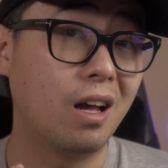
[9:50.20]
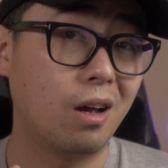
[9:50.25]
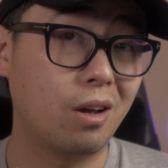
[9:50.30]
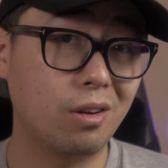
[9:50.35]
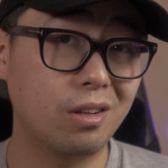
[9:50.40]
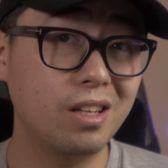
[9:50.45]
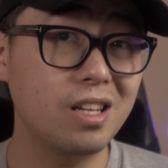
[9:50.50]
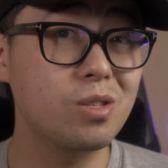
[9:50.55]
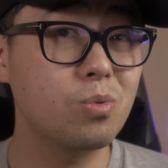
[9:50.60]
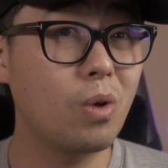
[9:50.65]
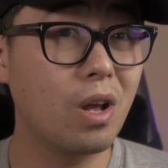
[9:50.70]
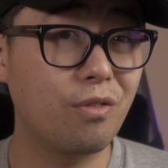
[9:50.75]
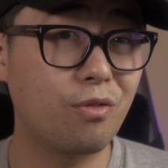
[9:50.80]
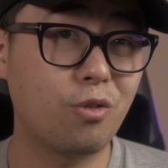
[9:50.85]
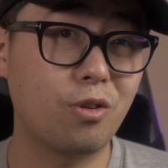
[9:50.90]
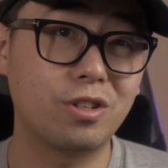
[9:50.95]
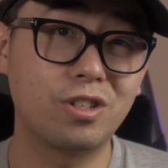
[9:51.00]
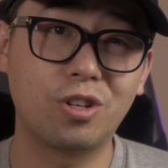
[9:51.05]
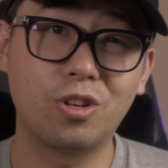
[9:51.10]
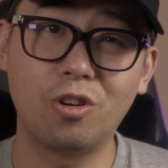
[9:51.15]
I'd at least wait
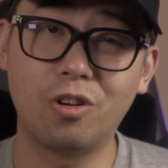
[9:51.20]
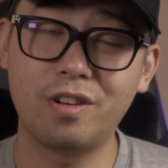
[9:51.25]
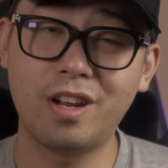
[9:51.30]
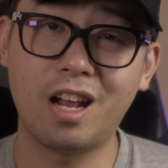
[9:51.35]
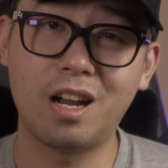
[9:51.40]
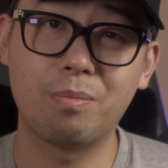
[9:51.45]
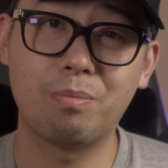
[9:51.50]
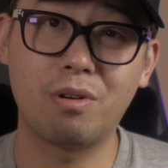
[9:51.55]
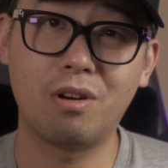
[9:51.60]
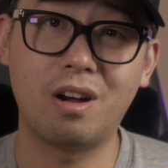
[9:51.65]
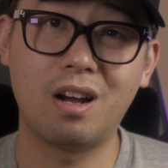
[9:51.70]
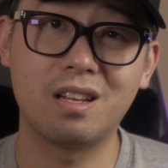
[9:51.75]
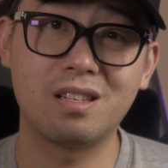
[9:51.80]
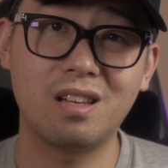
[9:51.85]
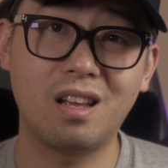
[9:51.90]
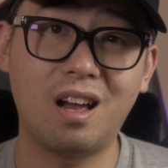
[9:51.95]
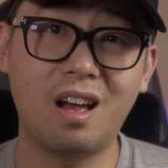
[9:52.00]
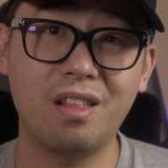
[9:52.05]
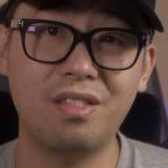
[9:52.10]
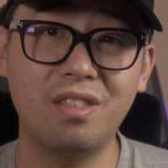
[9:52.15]
for it to go down in
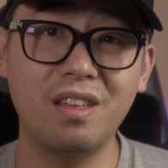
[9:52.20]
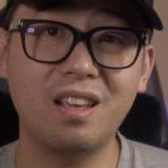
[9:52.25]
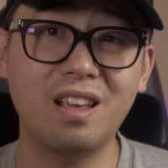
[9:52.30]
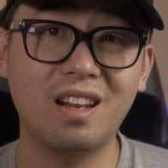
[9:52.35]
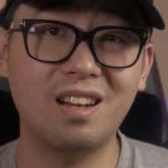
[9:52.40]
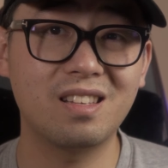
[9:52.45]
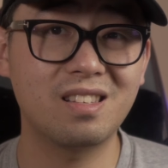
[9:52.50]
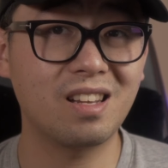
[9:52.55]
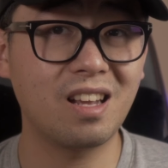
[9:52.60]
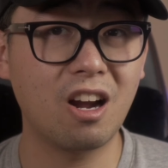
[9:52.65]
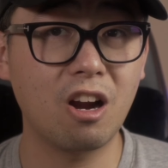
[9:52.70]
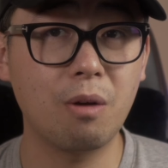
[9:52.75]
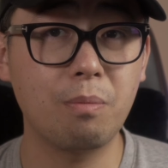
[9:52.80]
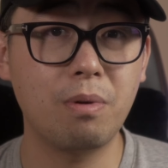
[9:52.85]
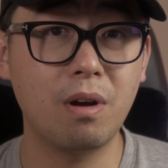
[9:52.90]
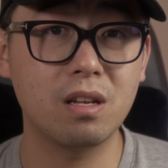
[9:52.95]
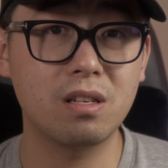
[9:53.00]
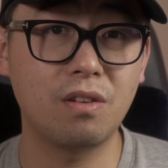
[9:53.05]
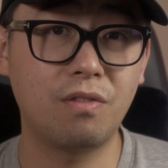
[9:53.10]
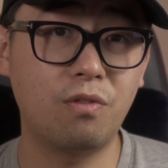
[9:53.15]
price. I think at its current
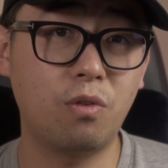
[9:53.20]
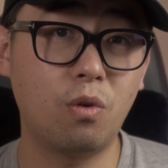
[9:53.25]
price of